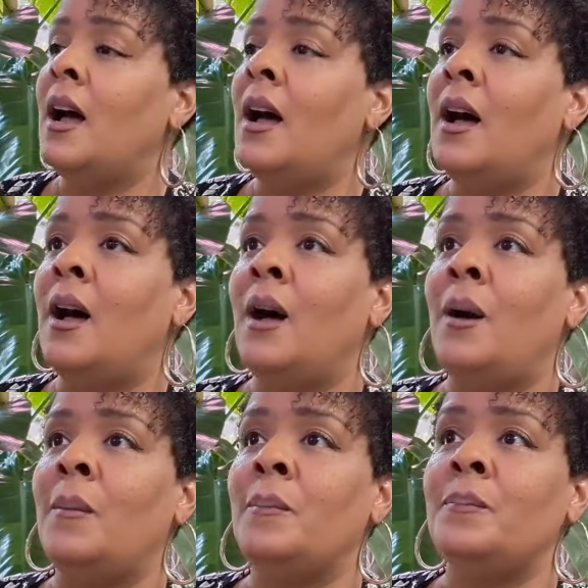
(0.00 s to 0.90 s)

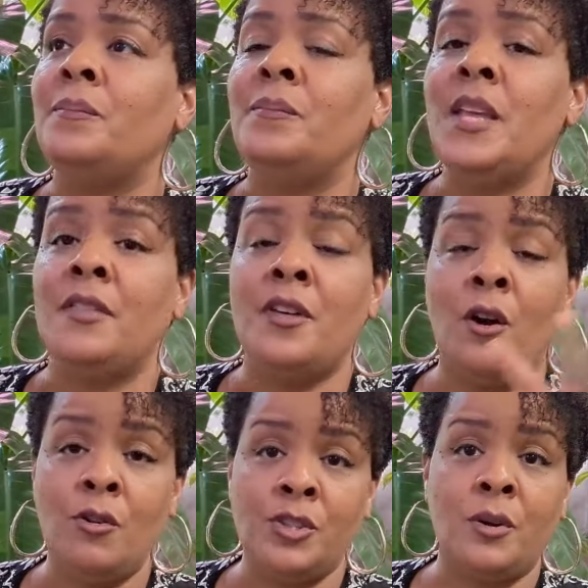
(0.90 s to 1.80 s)
Yeah,
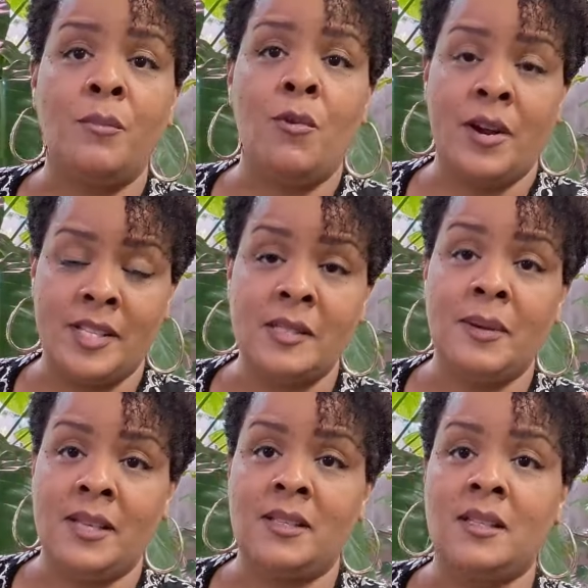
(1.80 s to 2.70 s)
those are more
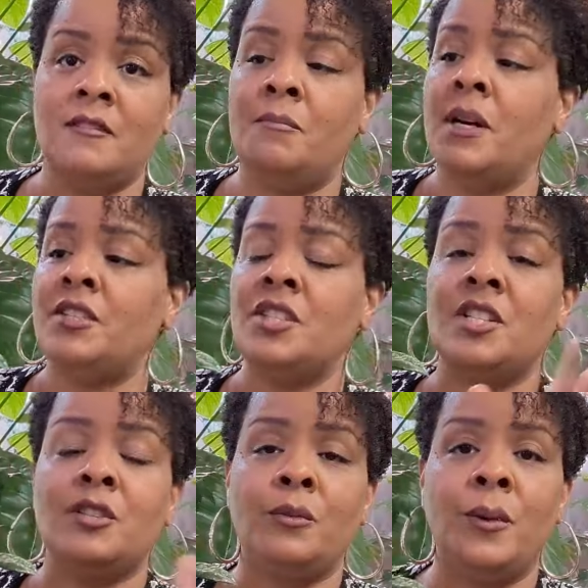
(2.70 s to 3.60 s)
expensive, but
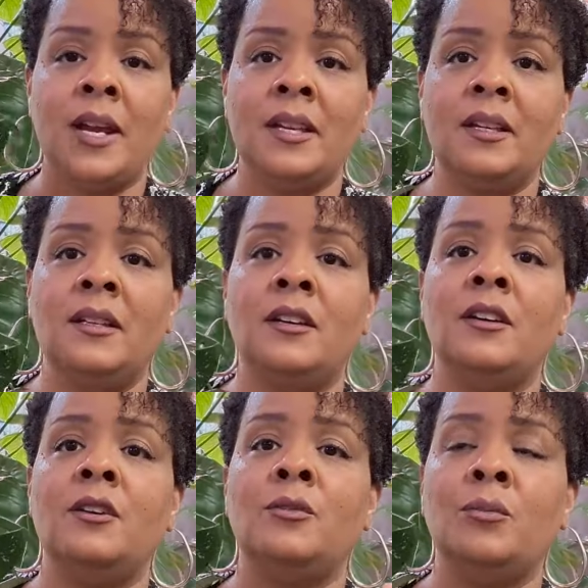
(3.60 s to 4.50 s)
just the
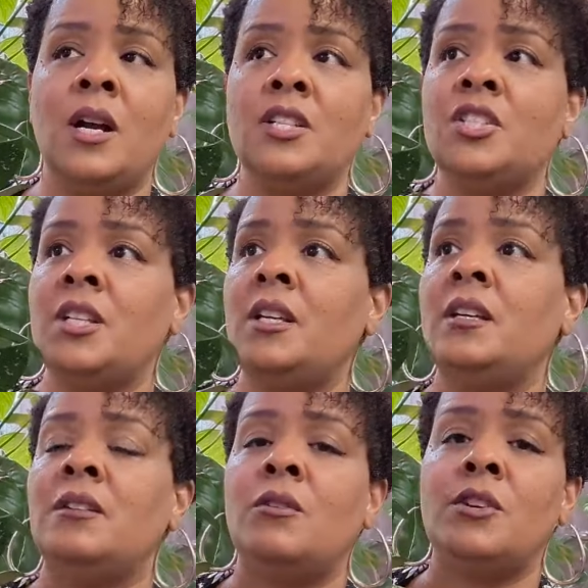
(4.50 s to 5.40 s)
regular
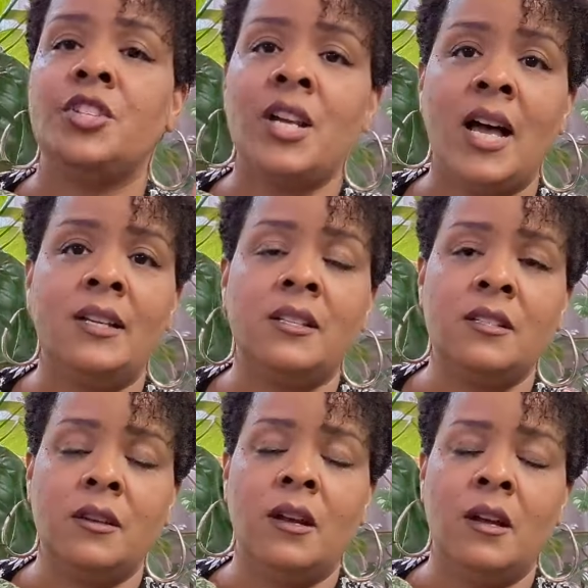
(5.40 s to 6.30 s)
Russian or China
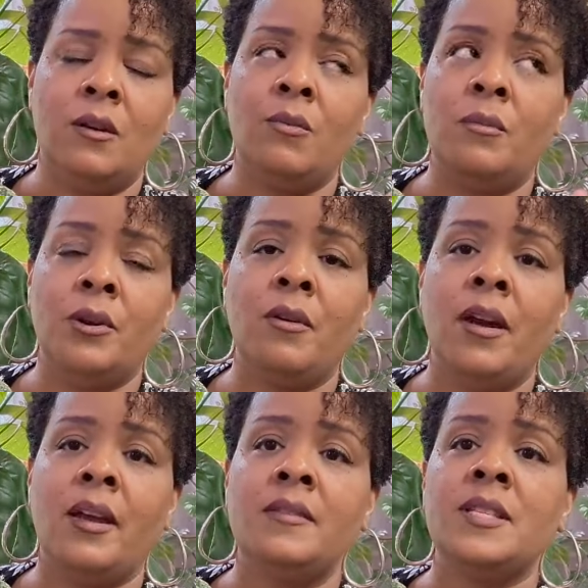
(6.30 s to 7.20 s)
Wilbur
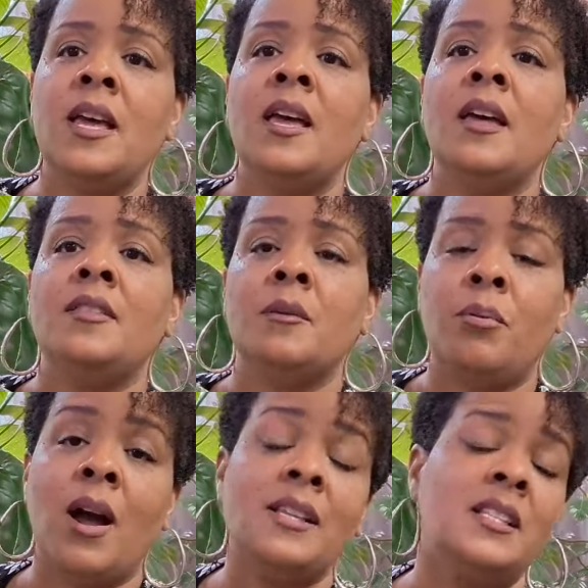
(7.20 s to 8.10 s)
Graves, the
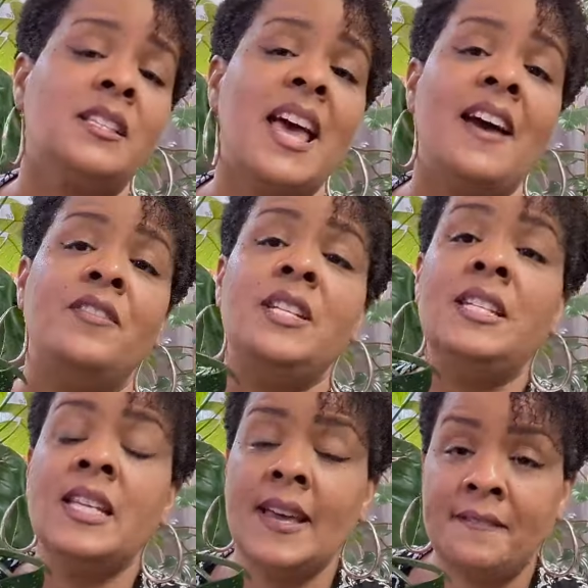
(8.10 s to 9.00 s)
prices have
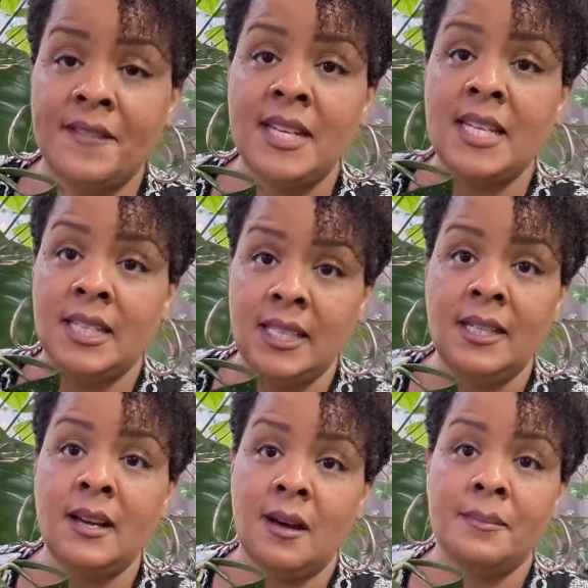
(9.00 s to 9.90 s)

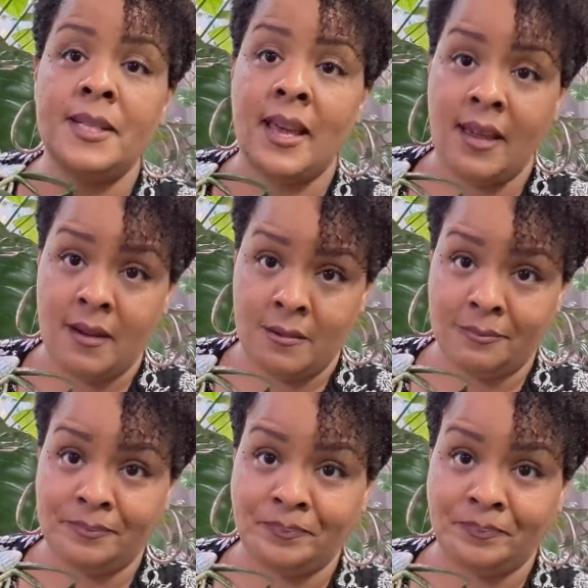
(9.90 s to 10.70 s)
definitely come down.